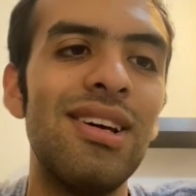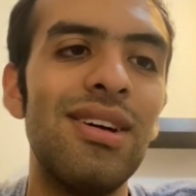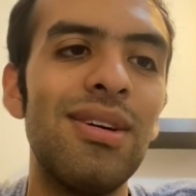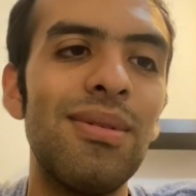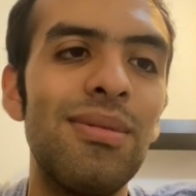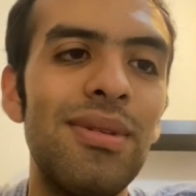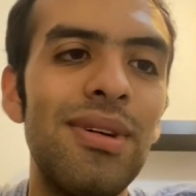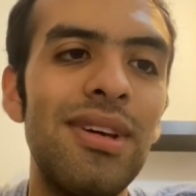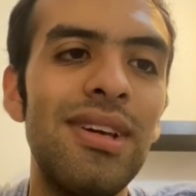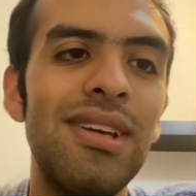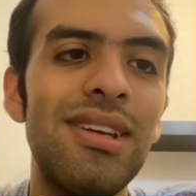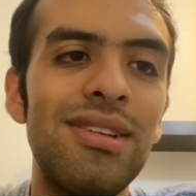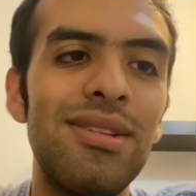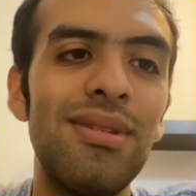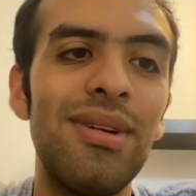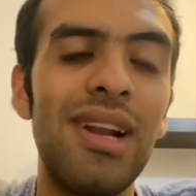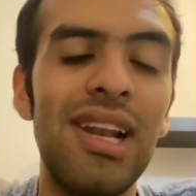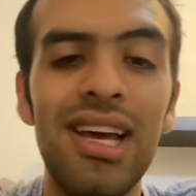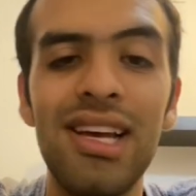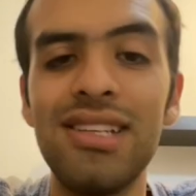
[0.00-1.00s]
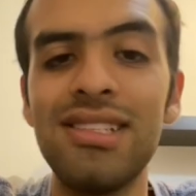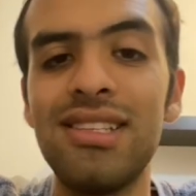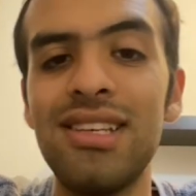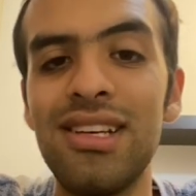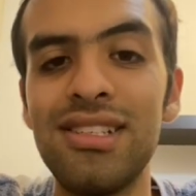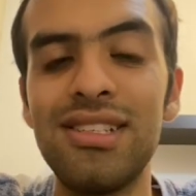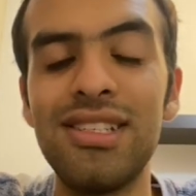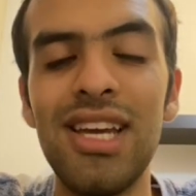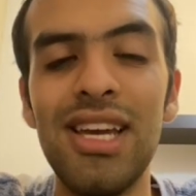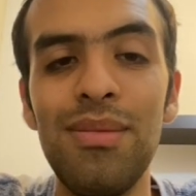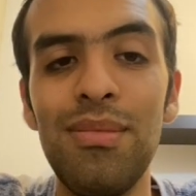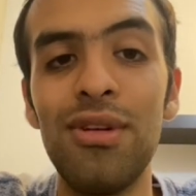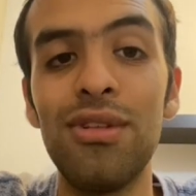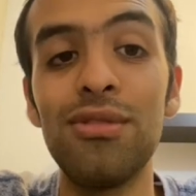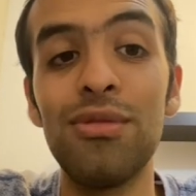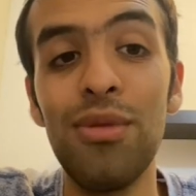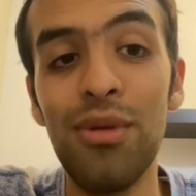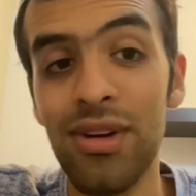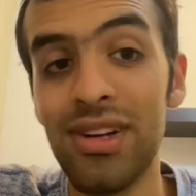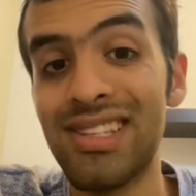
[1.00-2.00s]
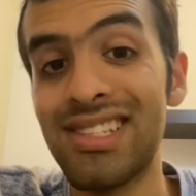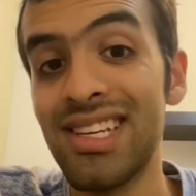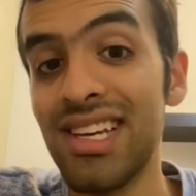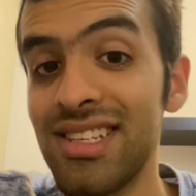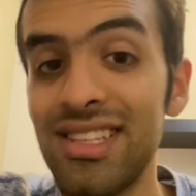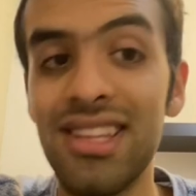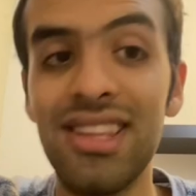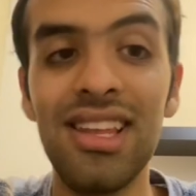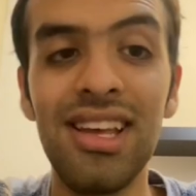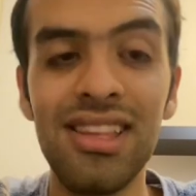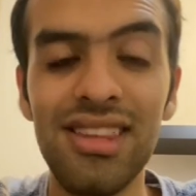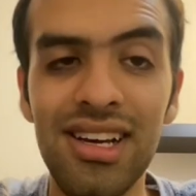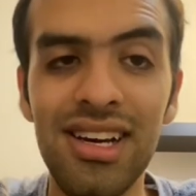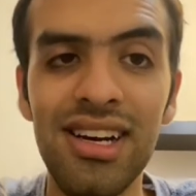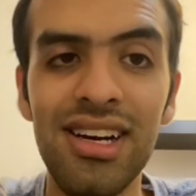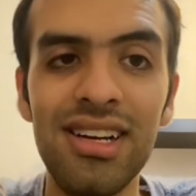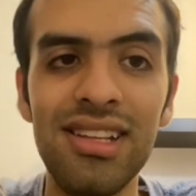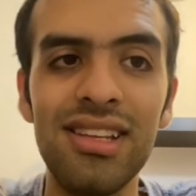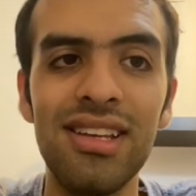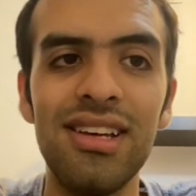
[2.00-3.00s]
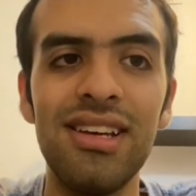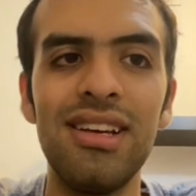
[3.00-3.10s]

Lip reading: We utilized the Unchain because we were testing that card.